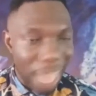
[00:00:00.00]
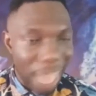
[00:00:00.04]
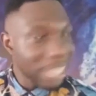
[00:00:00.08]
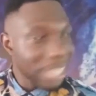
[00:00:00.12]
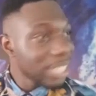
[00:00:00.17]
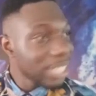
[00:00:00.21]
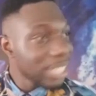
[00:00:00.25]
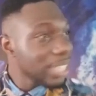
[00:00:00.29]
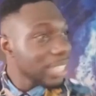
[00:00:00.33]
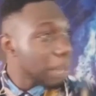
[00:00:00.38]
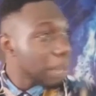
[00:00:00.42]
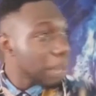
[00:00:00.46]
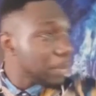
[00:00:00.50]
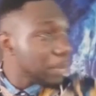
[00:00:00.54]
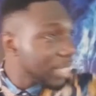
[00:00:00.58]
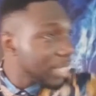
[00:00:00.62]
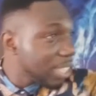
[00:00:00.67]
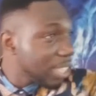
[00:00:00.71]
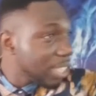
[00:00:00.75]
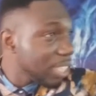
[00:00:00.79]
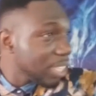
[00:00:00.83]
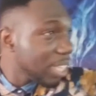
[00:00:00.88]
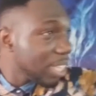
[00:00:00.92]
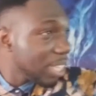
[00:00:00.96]
And he's
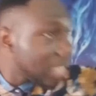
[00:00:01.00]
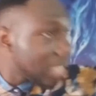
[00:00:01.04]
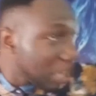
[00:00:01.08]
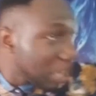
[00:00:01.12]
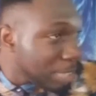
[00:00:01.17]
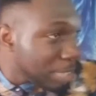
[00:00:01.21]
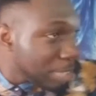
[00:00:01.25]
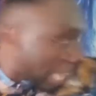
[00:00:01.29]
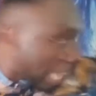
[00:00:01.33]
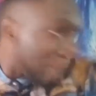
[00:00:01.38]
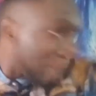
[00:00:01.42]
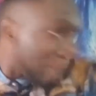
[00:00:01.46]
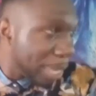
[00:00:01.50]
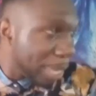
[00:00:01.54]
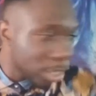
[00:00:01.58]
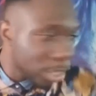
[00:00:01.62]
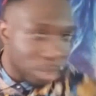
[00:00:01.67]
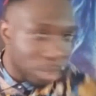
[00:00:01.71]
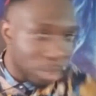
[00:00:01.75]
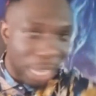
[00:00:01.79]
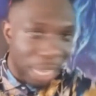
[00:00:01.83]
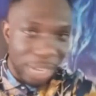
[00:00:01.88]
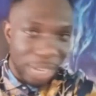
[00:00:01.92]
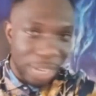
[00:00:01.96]
replicating the same
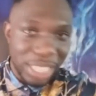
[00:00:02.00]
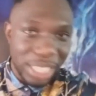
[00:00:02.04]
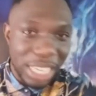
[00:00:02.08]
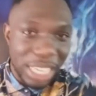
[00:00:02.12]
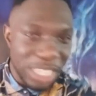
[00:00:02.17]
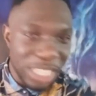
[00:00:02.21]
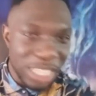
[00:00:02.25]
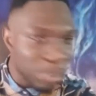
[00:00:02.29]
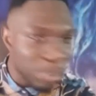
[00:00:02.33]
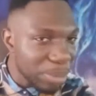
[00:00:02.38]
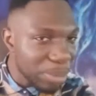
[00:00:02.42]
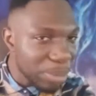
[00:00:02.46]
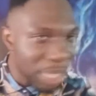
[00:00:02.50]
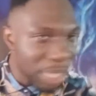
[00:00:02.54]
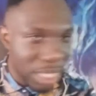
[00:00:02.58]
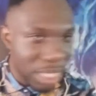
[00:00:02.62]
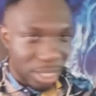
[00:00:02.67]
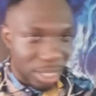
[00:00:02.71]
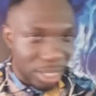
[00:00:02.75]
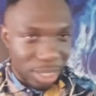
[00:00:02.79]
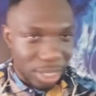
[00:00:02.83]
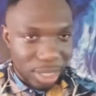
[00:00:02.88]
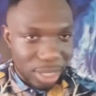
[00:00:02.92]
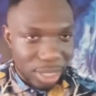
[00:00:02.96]
dimension, and you are saying he's
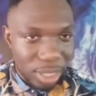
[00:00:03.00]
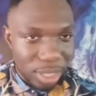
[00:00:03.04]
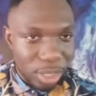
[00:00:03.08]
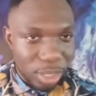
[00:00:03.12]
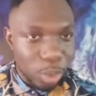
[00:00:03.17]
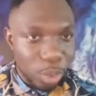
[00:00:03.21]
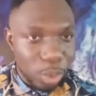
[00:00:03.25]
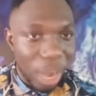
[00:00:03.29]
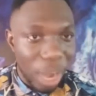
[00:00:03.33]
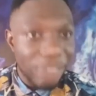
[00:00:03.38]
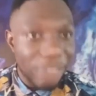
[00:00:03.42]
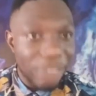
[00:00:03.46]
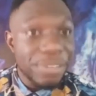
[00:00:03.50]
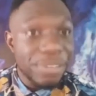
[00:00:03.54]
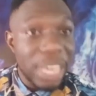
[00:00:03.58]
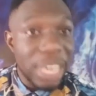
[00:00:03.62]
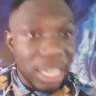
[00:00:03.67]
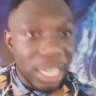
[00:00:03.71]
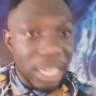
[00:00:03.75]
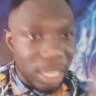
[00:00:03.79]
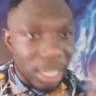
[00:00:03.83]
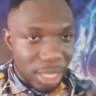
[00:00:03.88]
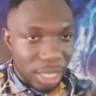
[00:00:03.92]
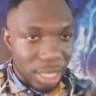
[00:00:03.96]
mimicking. You are
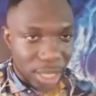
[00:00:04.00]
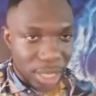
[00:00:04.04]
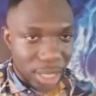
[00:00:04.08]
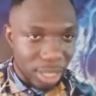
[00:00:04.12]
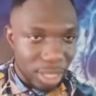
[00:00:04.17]
fake.